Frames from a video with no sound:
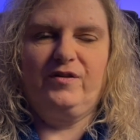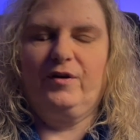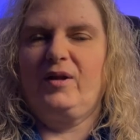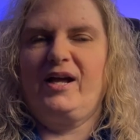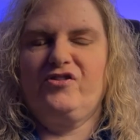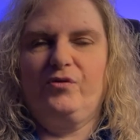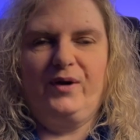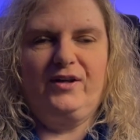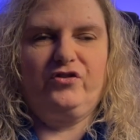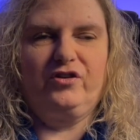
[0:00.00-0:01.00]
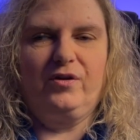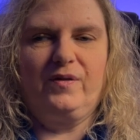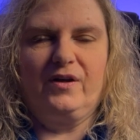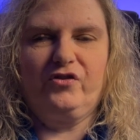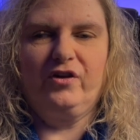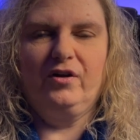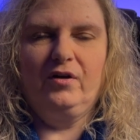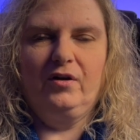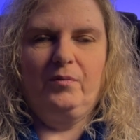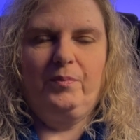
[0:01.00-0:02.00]
There are lots of ways to do this.
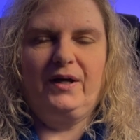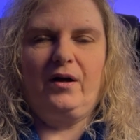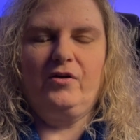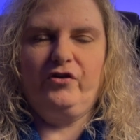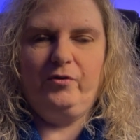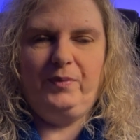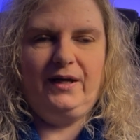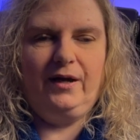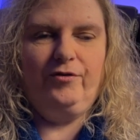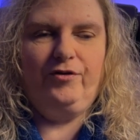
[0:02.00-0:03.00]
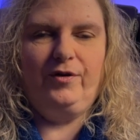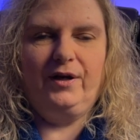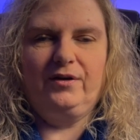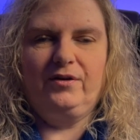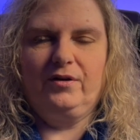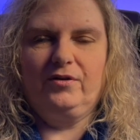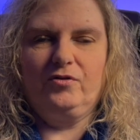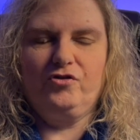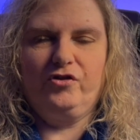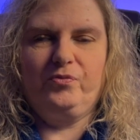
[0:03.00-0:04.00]
But also be careful and
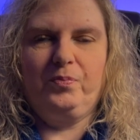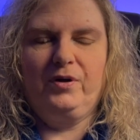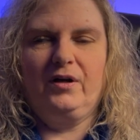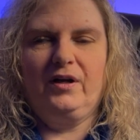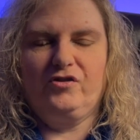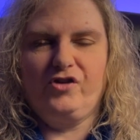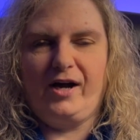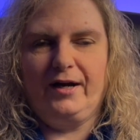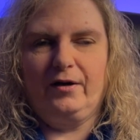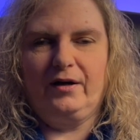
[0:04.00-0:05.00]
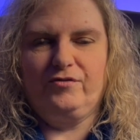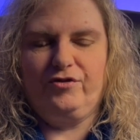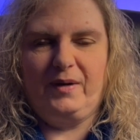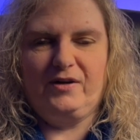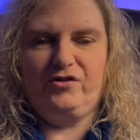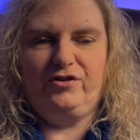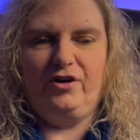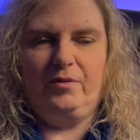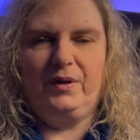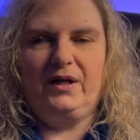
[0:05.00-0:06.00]
don't just put an entire information
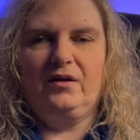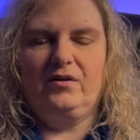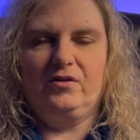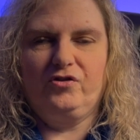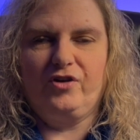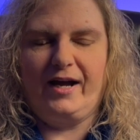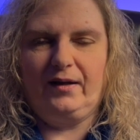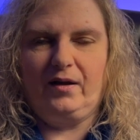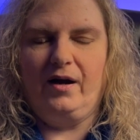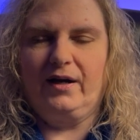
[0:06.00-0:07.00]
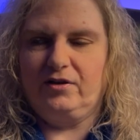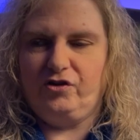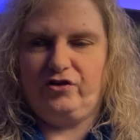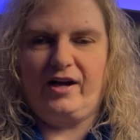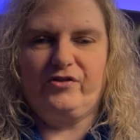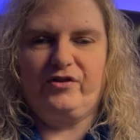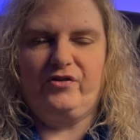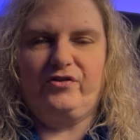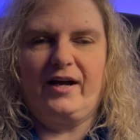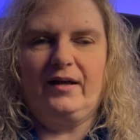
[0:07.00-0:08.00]
dump in dialogue and disguise it as
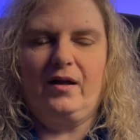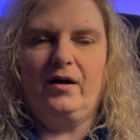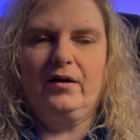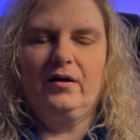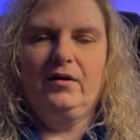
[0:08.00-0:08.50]
dialogue.